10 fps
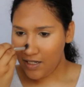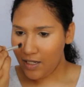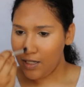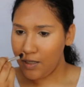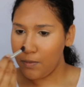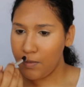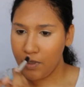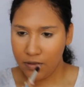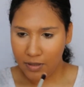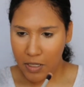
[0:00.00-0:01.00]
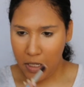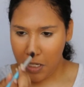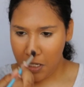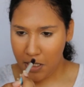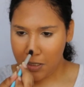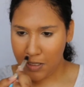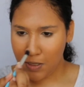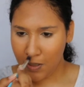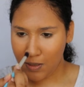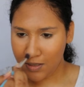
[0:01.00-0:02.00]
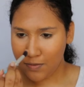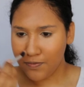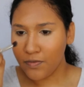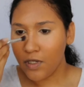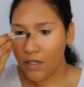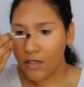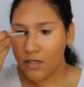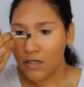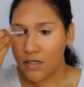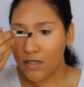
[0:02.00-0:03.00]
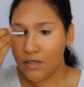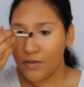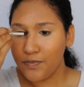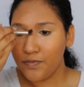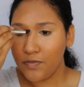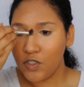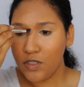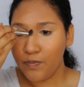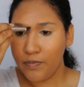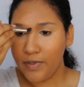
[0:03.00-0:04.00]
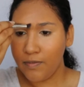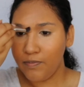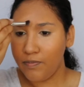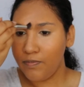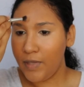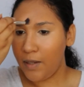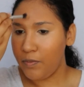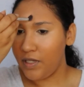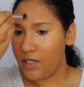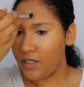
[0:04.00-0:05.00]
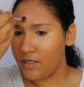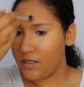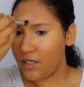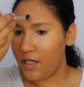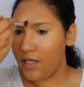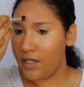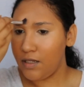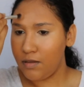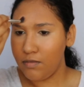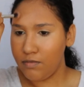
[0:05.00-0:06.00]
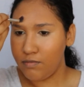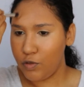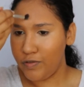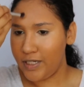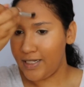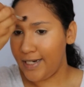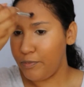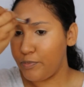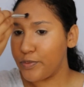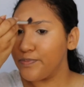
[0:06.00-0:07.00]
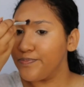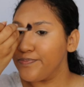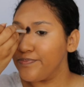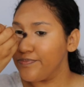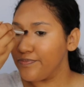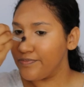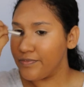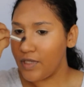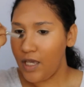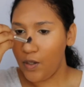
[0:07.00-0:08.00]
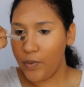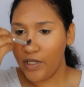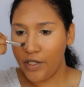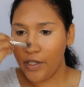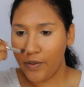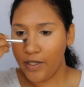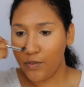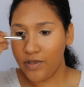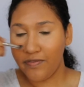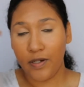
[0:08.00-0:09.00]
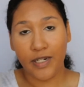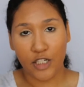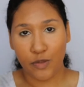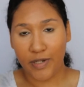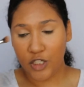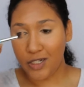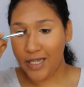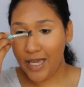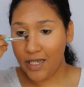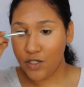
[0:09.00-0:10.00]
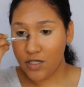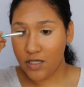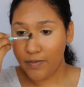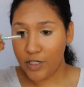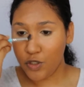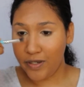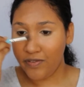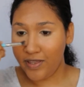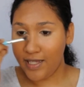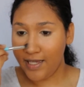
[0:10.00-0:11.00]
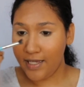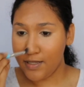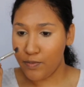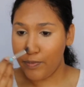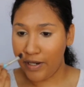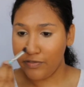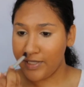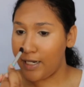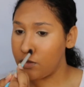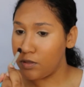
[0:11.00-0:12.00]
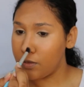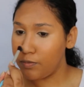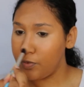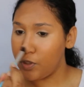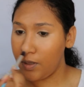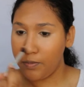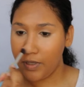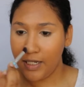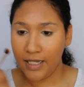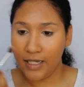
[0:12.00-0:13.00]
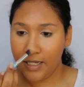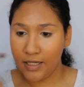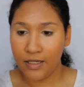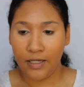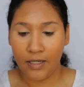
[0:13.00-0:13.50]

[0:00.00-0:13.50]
It's a lot. So just tapping it and moving it up. And we're going to go in with the foundation brush again, just to make sure everything is buffed out properly.